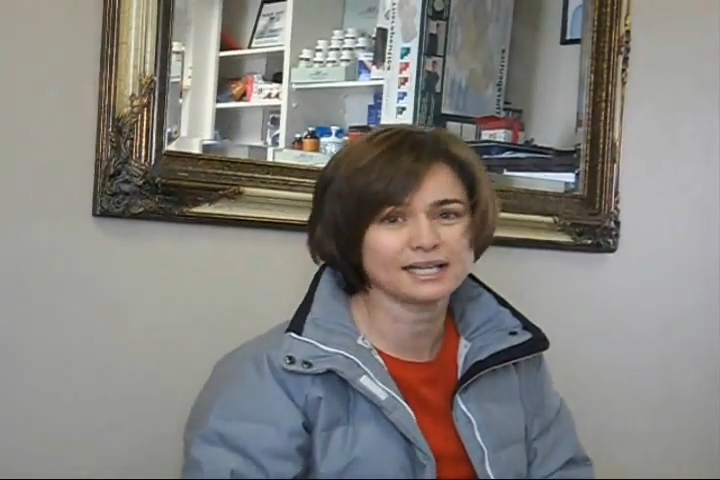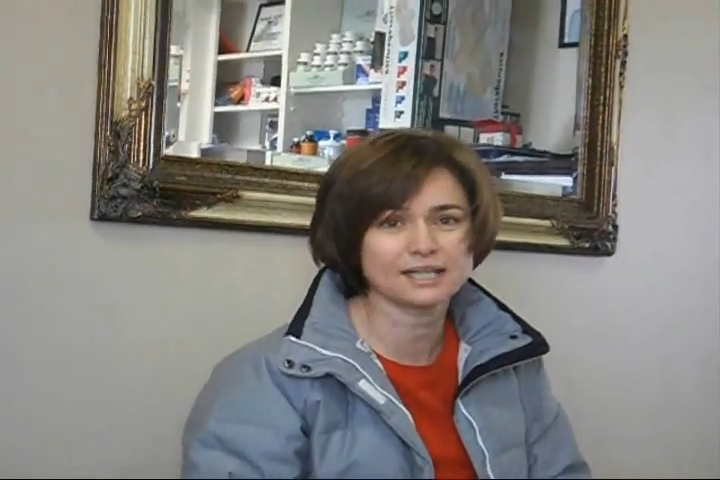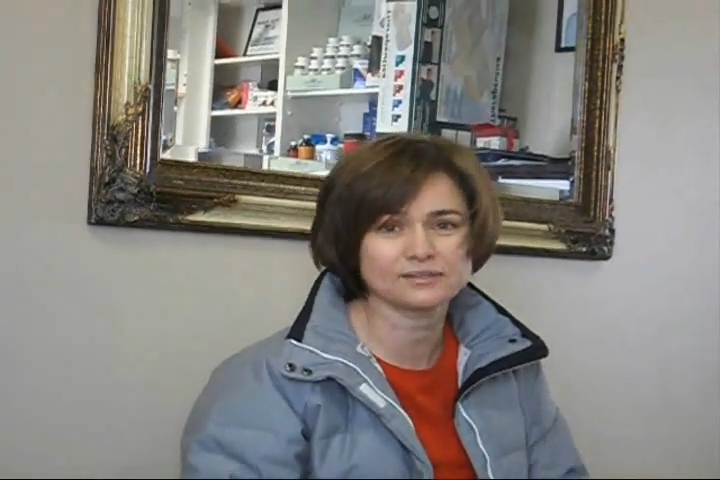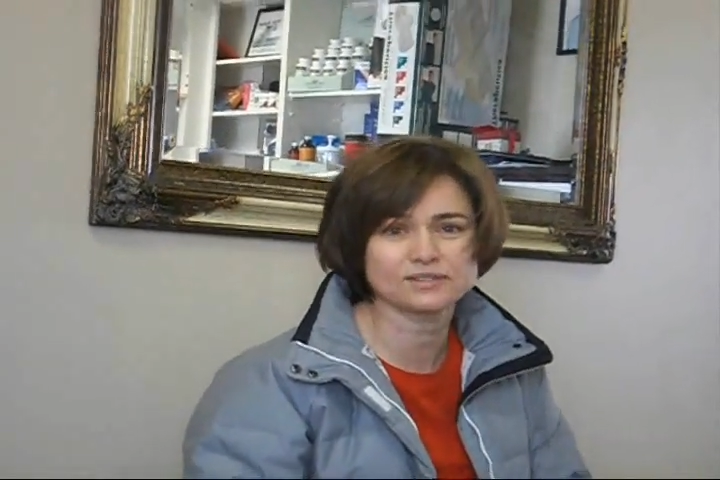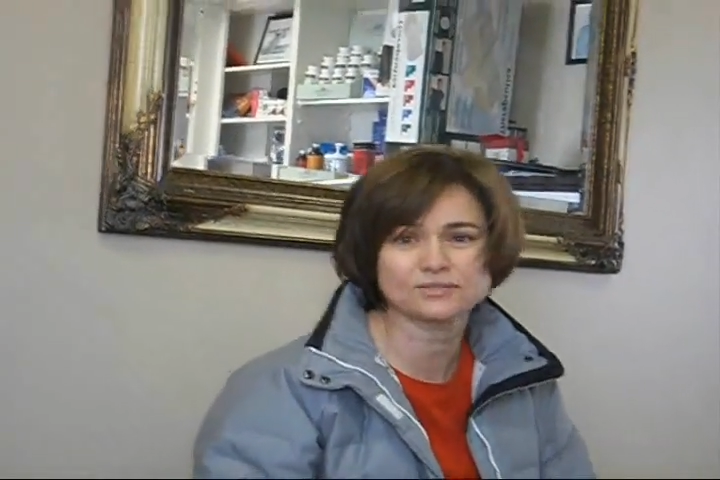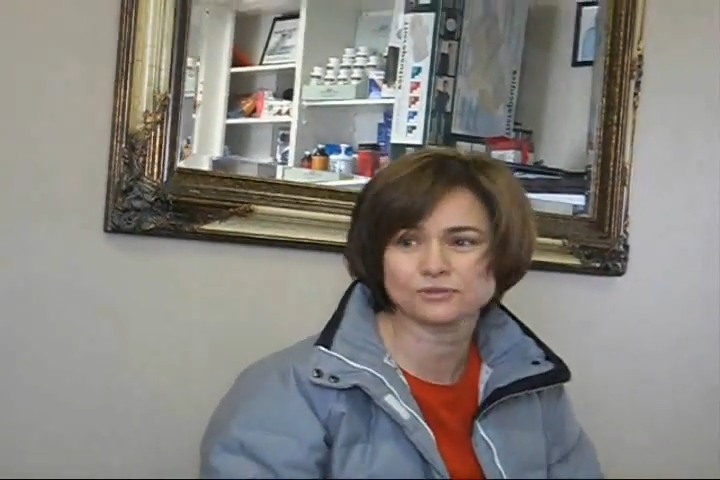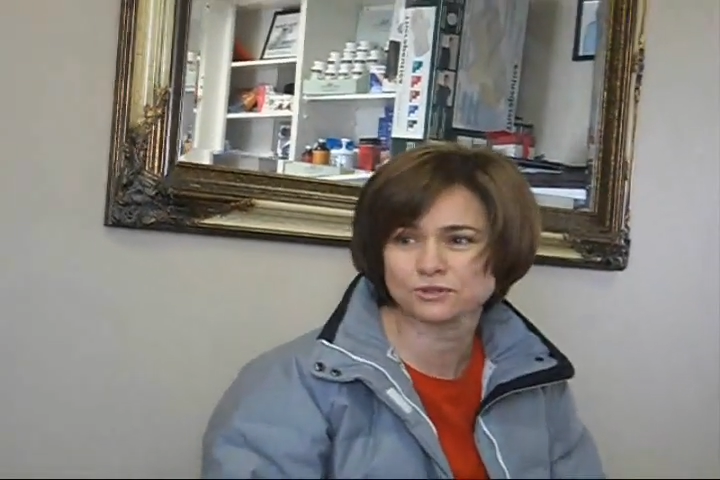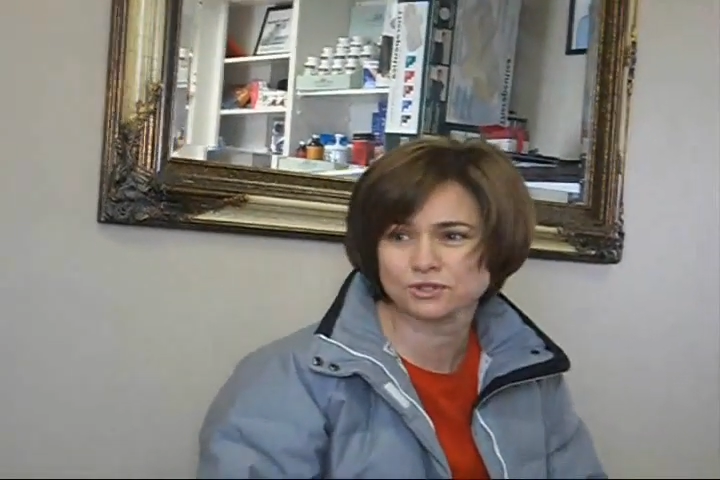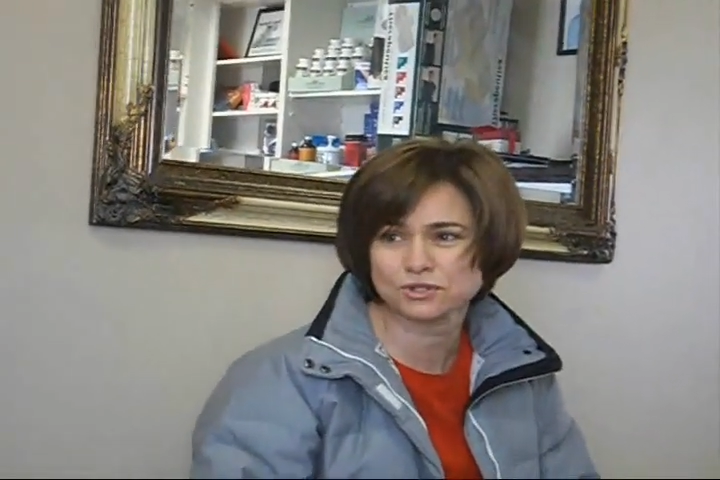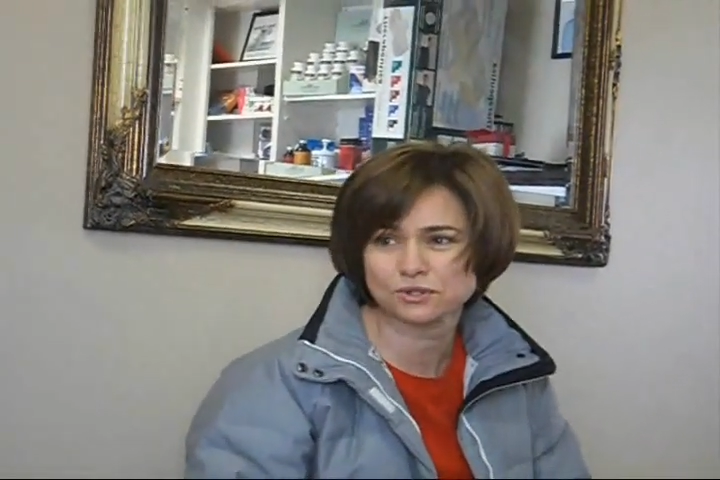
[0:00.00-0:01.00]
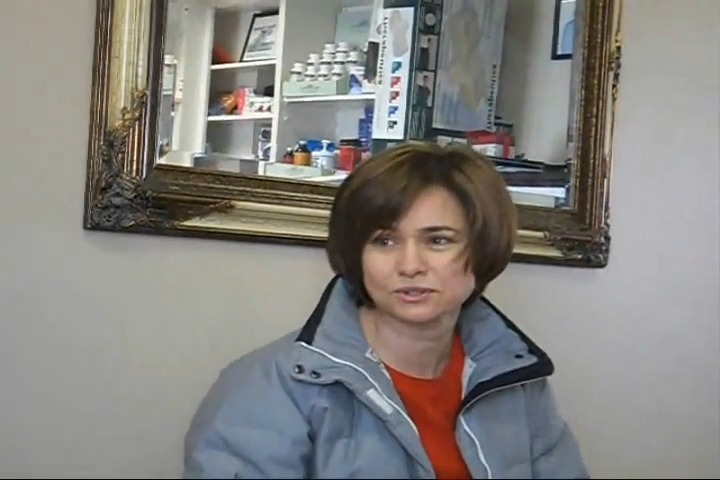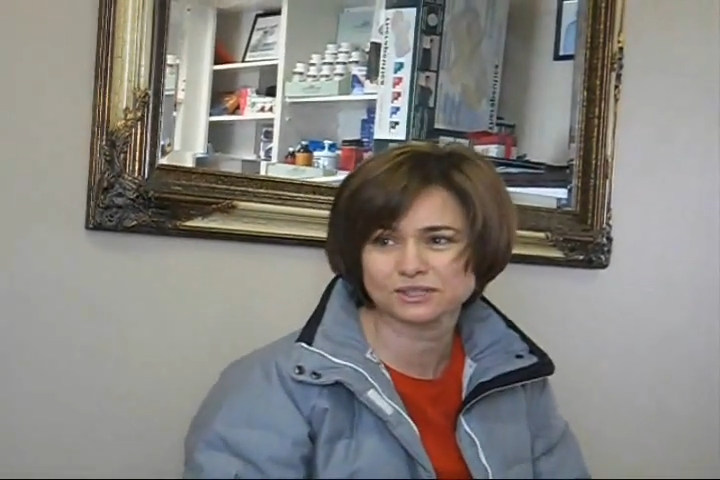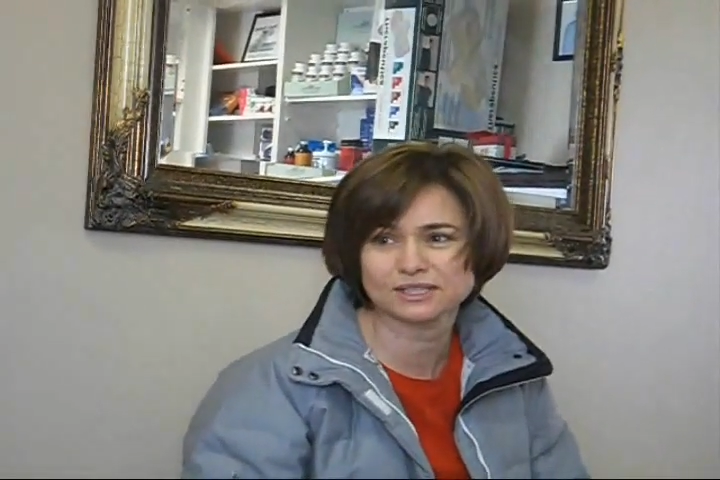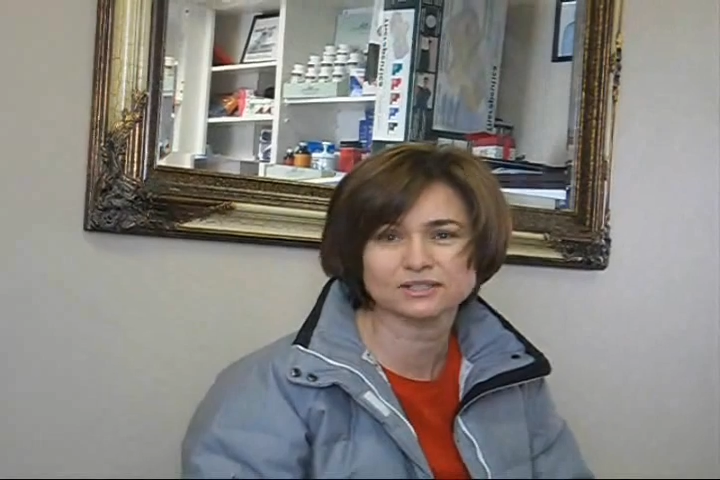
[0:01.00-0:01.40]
take care of this frozen shoulder?